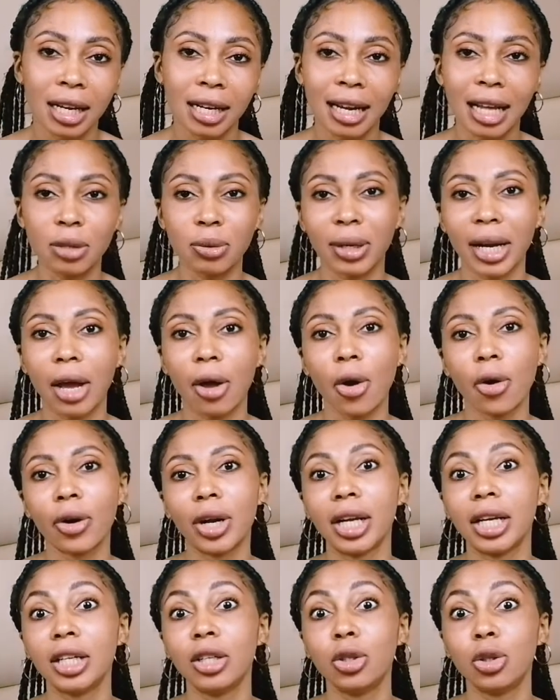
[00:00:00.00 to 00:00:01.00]
That's what I
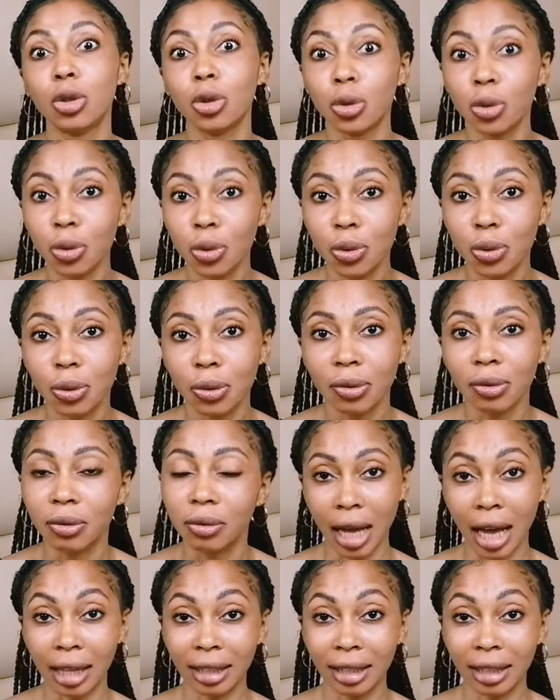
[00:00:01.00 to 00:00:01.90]
currently use,